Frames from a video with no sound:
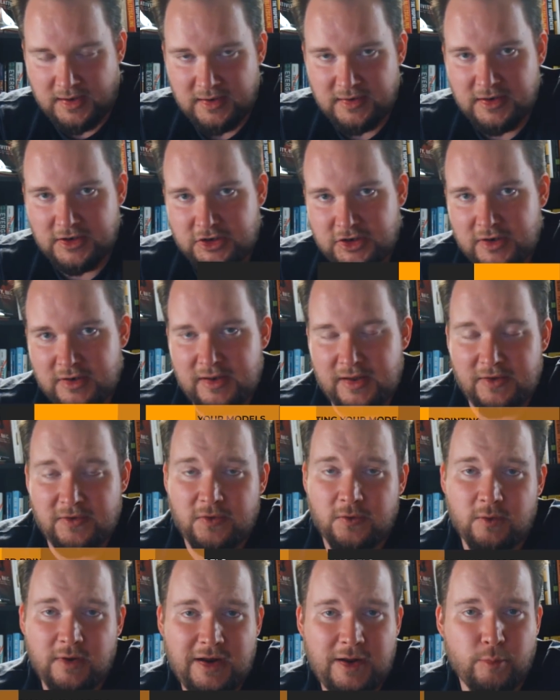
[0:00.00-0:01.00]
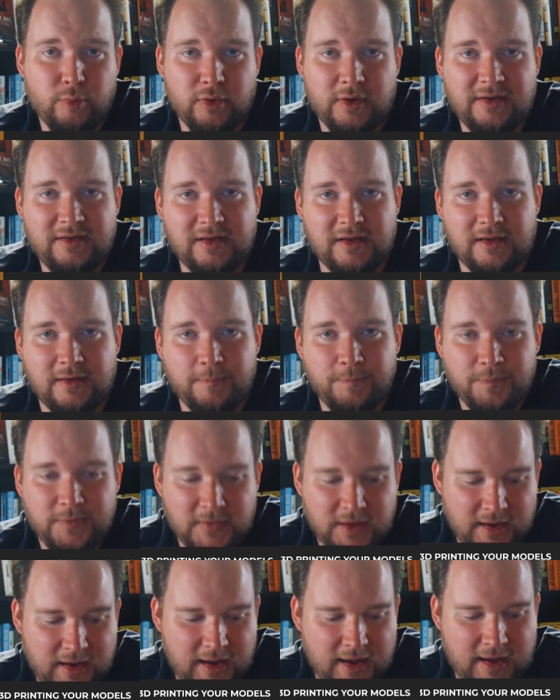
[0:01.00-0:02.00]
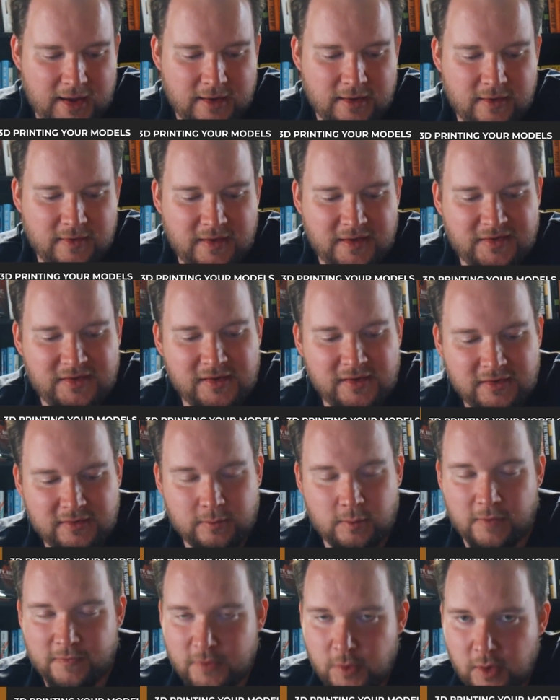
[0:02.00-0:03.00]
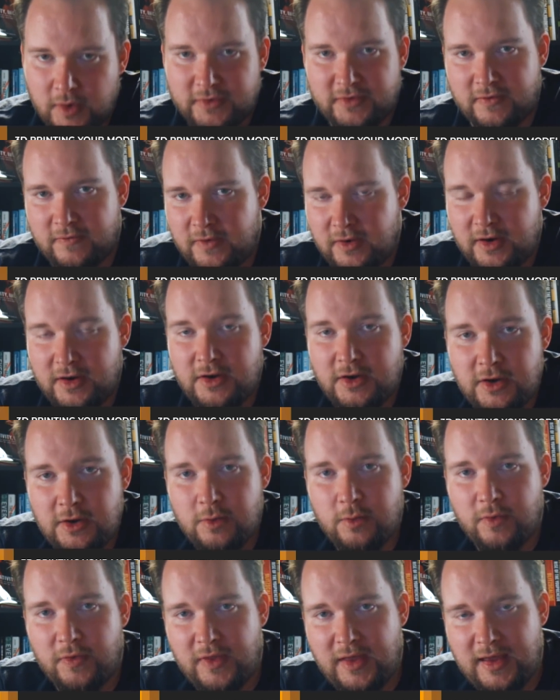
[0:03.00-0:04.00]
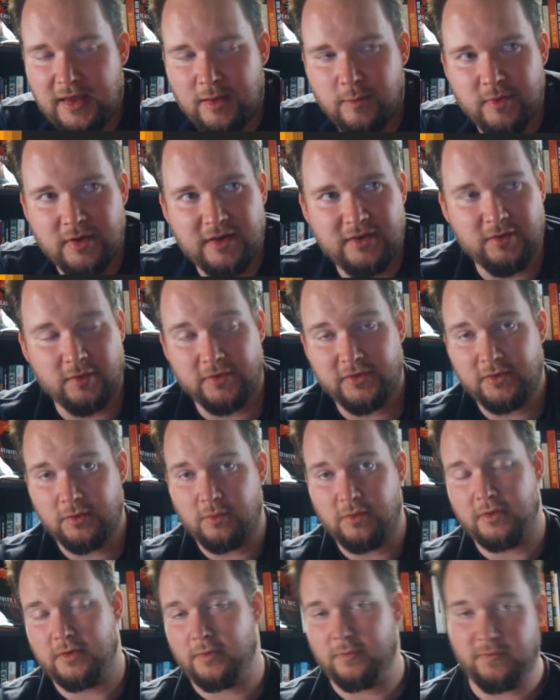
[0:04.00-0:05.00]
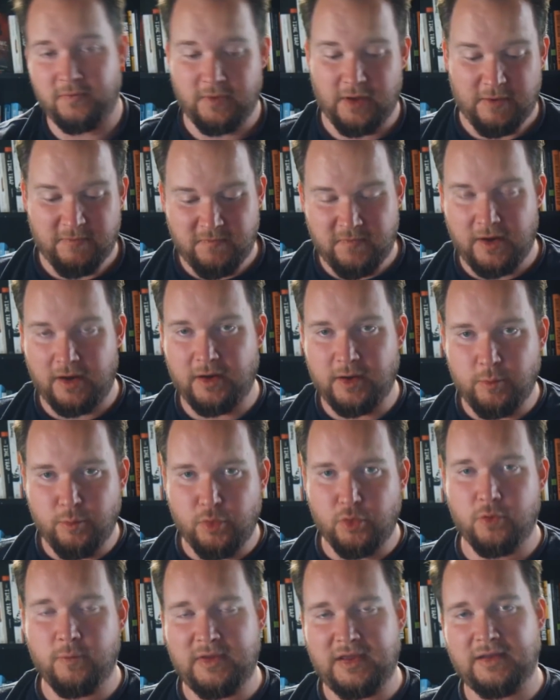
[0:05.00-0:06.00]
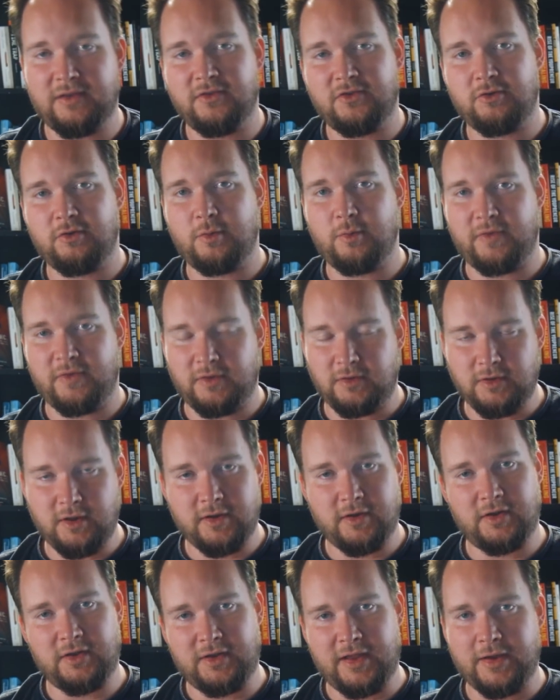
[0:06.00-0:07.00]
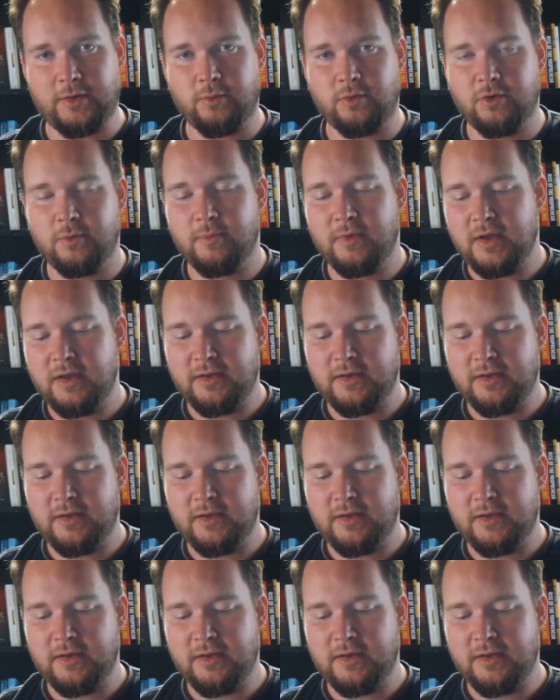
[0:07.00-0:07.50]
In addition, there's 3D printing. And this is, of course, a very new thing, but it's also a very booming industry with a lot of legroom.